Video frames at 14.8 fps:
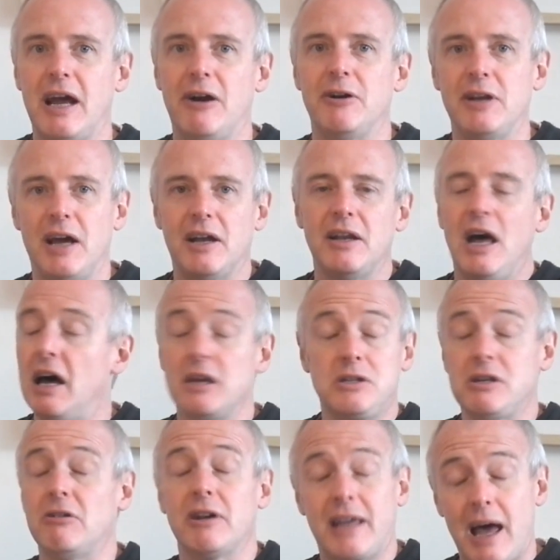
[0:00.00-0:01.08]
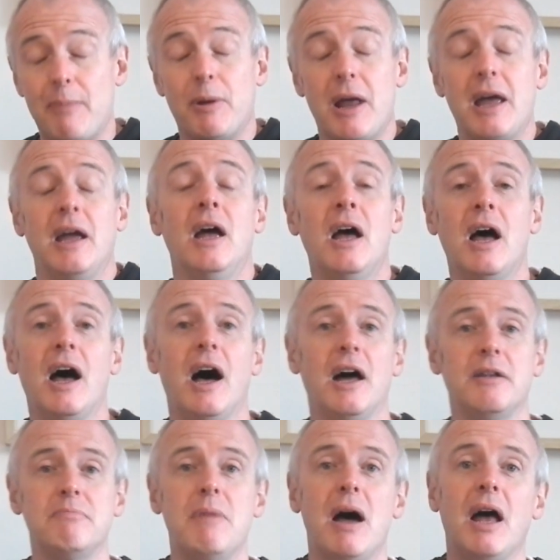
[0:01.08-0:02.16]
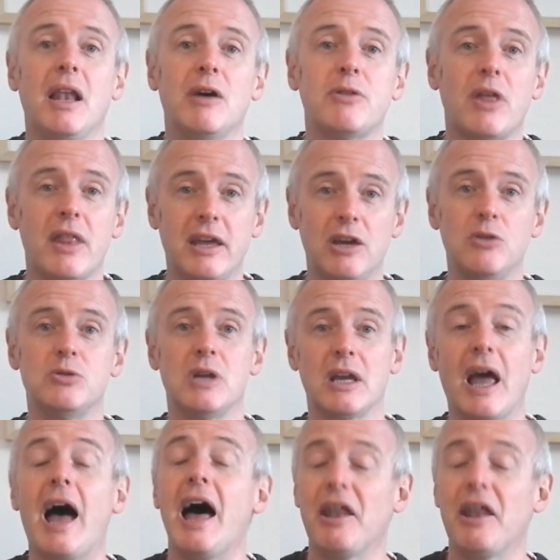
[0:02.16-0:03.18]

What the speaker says: Cabernet and Merlot that they're using,